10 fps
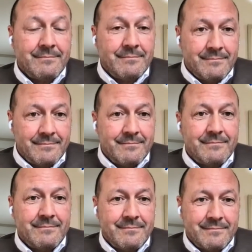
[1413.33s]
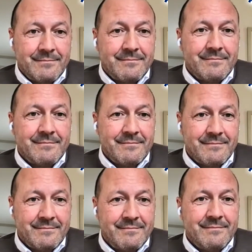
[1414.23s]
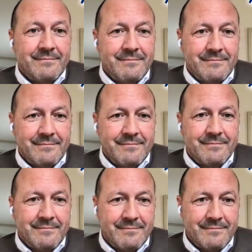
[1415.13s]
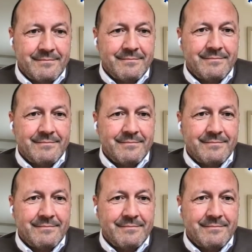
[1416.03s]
(silent)